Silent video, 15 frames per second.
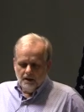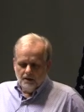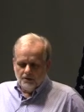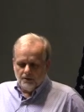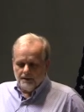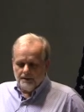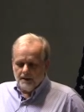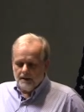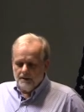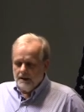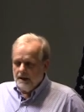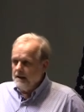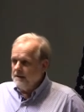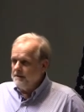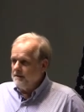So I thought I'd
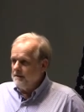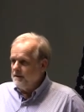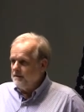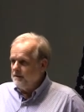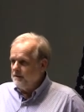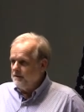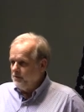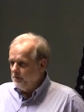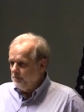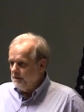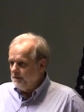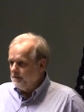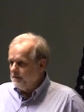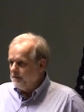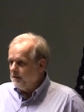ask Nancy
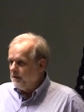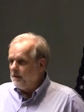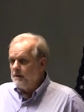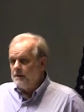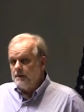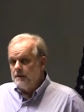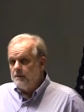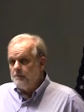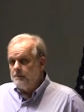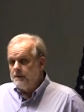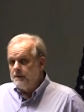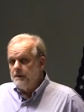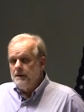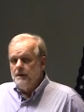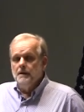Tomich to talk a little
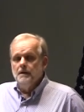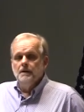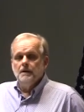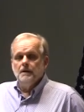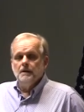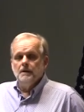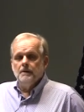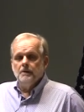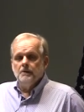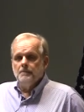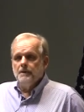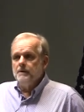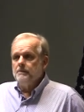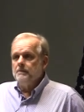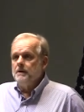bit uh,
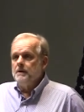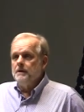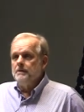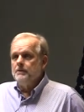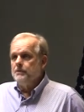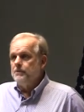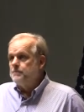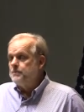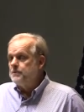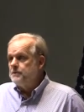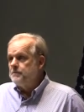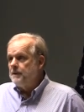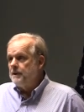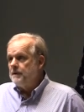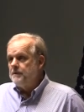about uh, her
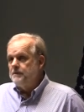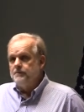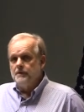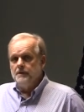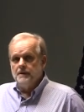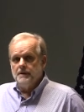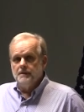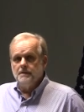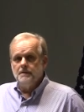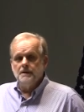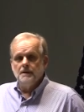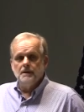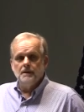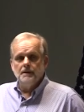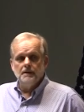perspective on this,
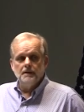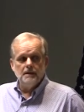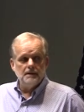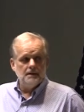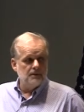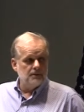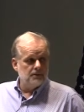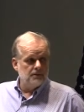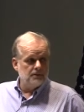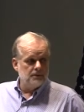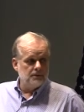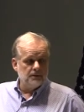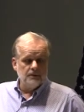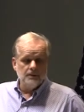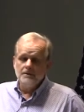and I'd like to
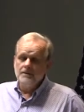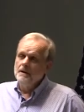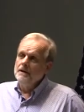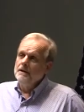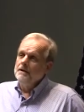introduce her as